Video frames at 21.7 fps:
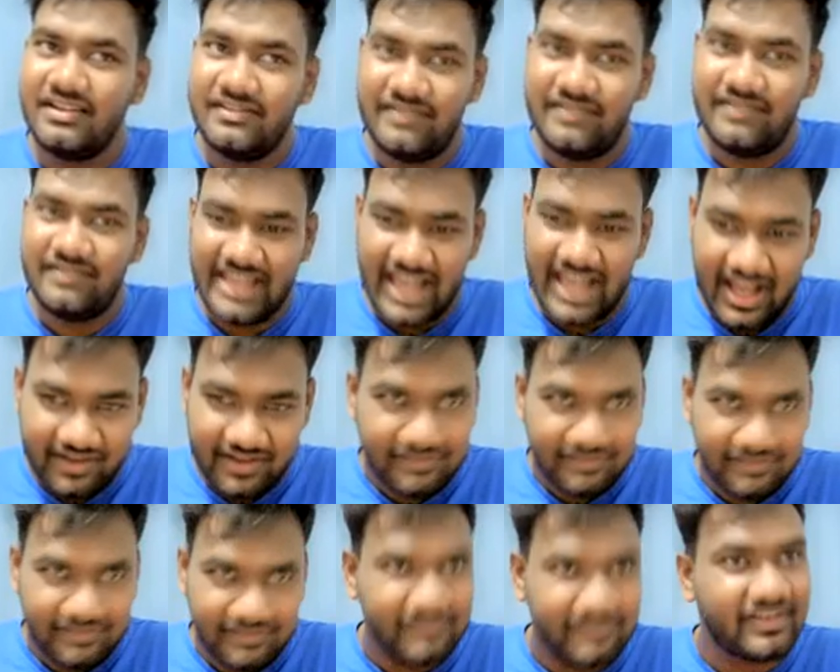We have,
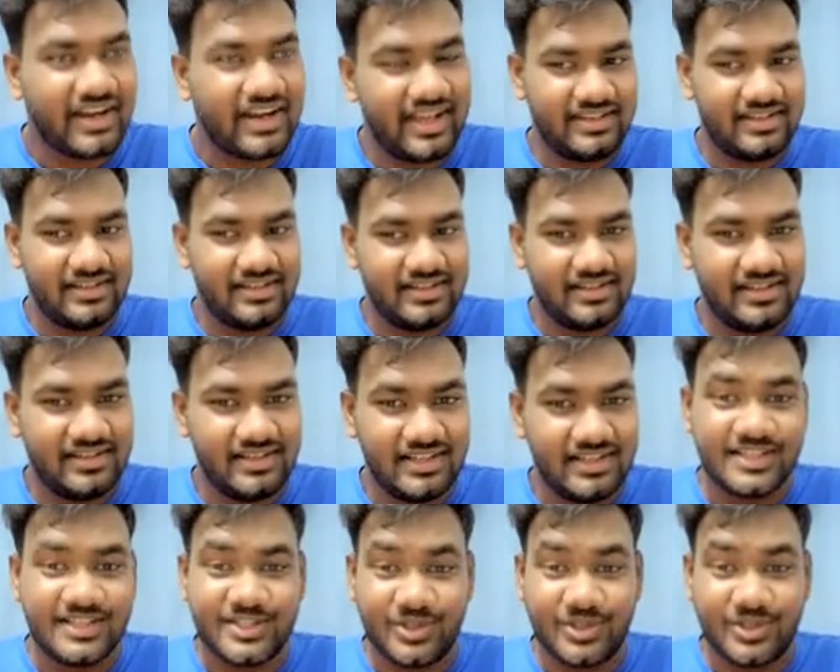right?
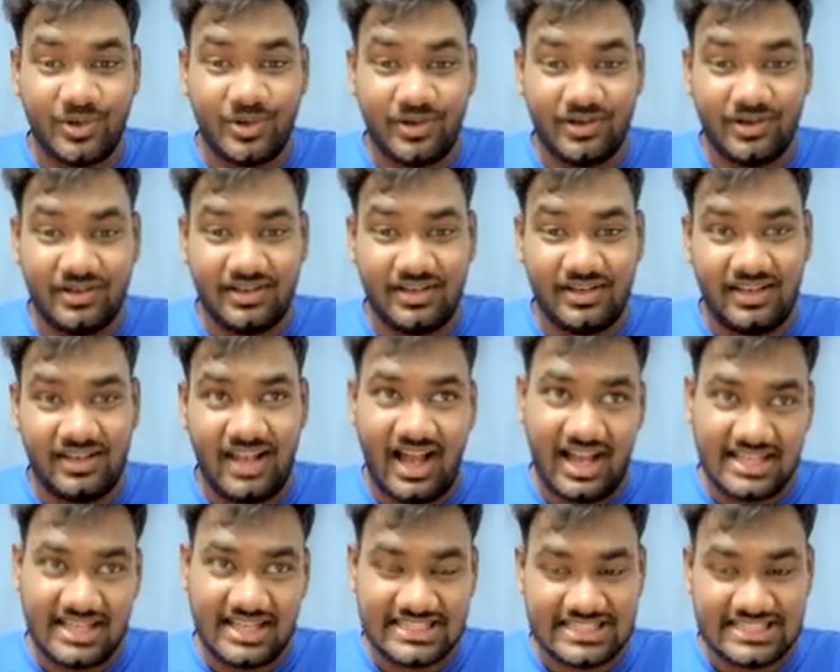So
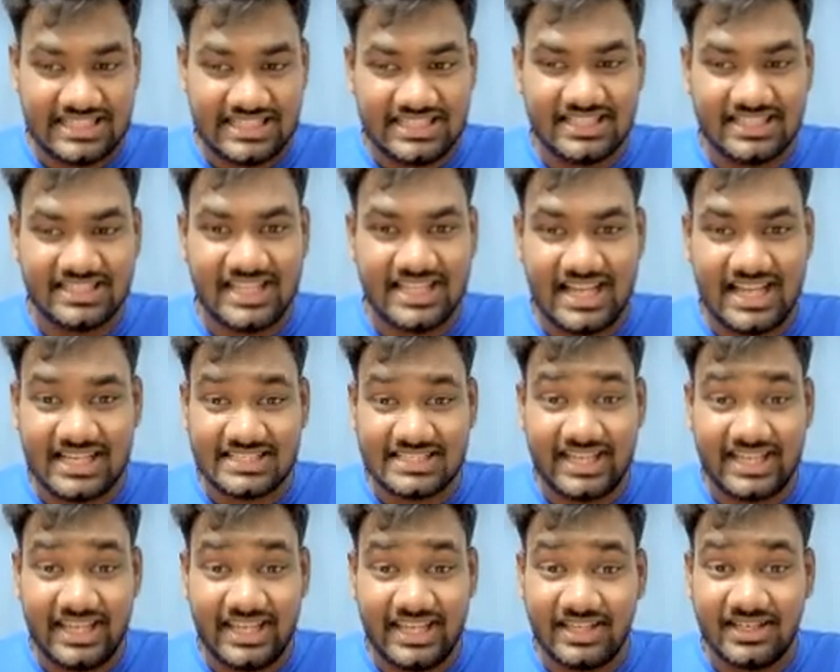last year they are
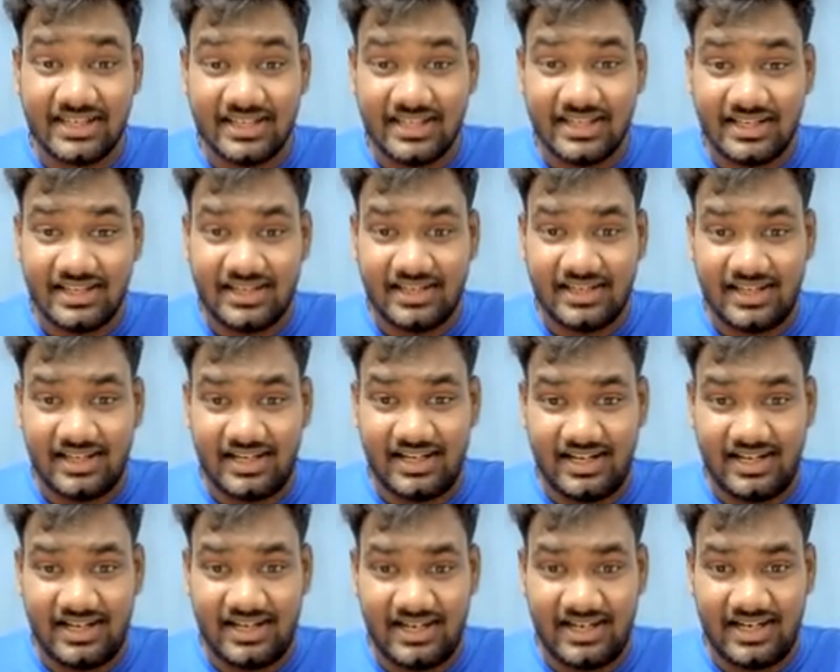saying
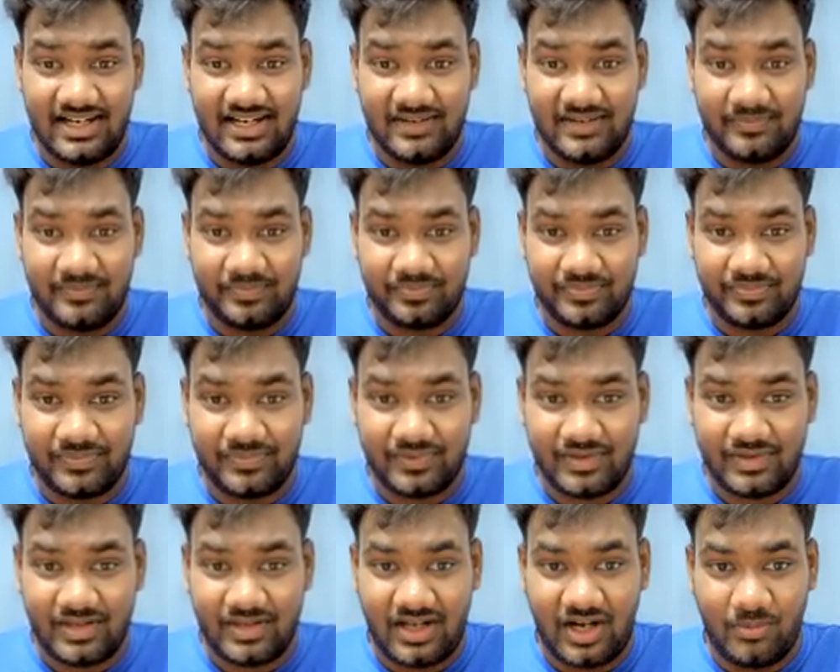how
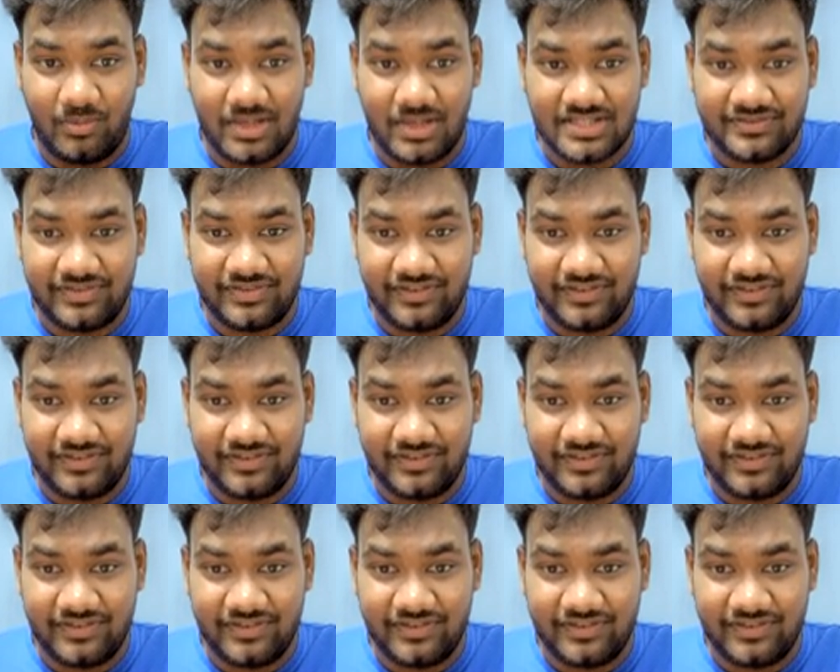much?